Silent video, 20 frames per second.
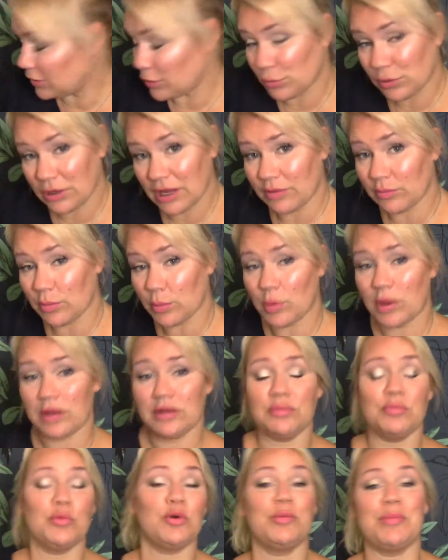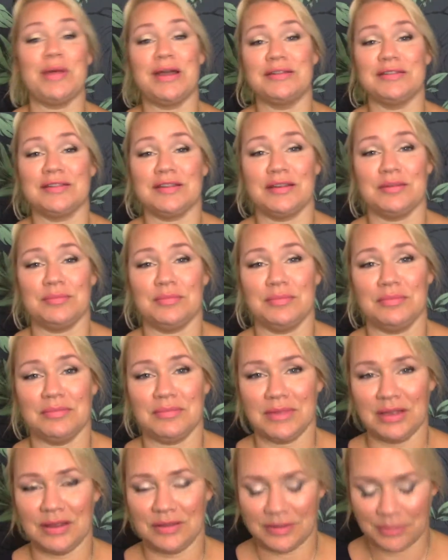only have one more mask
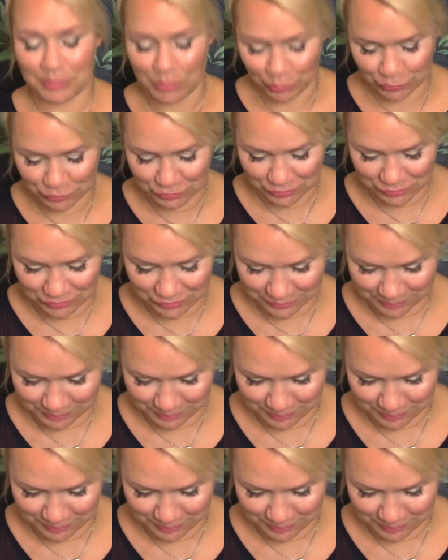in the boxes.